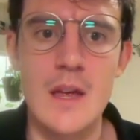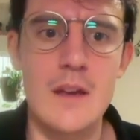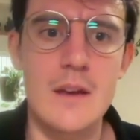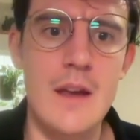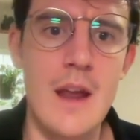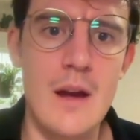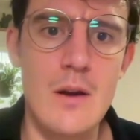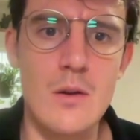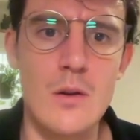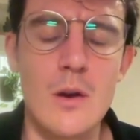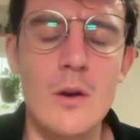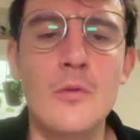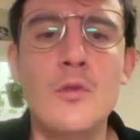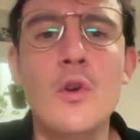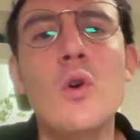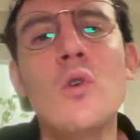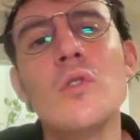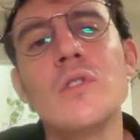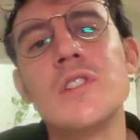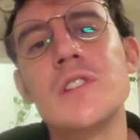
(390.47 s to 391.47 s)
Now, of
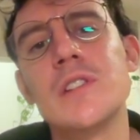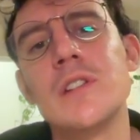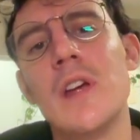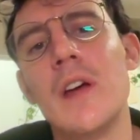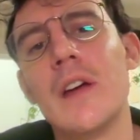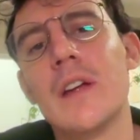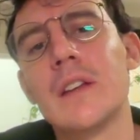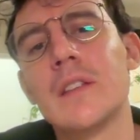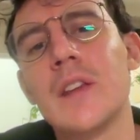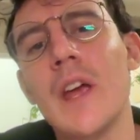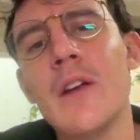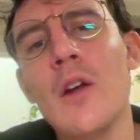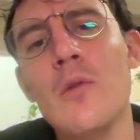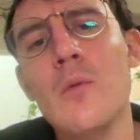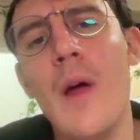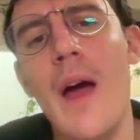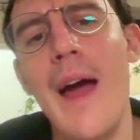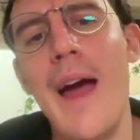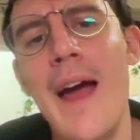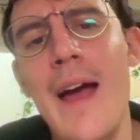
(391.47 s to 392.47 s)
course, they don't